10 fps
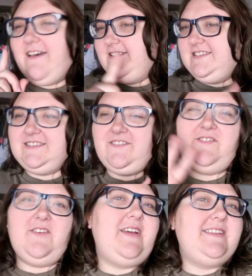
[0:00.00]
I will just give
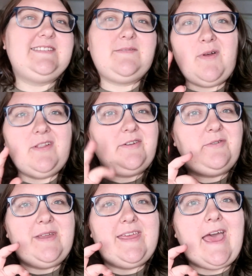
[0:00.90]
you a small
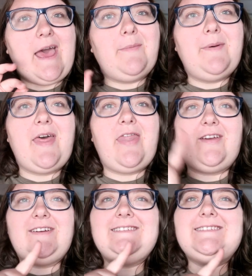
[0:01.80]
little recap.
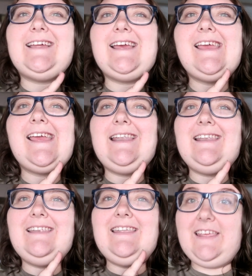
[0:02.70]
Thursday
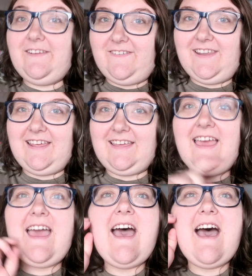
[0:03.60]

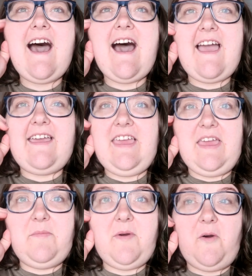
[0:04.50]
evening, I
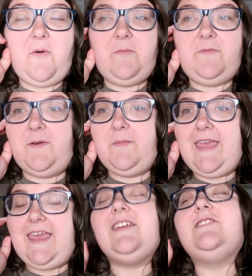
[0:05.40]
came home from
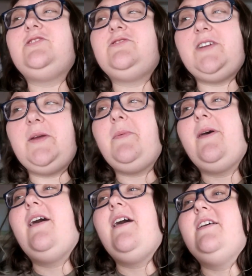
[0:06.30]
a trip.
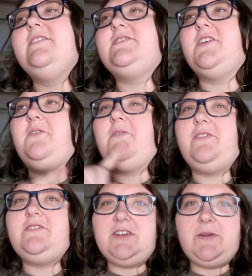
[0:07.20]
So
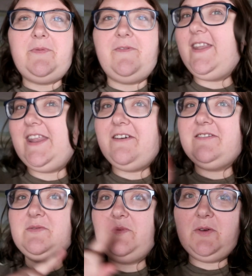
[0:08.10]
the trip
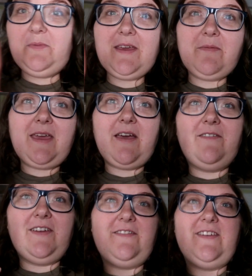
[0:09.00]
videos will be coming
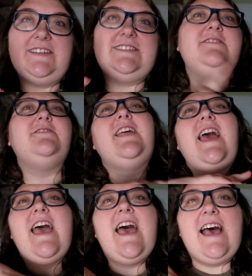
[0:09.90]
out very, very soon.
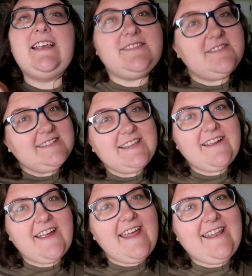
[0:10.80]
As soon as they
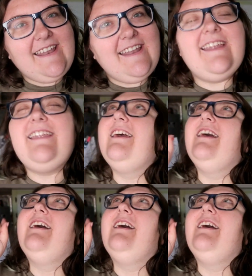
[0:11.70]
are edited,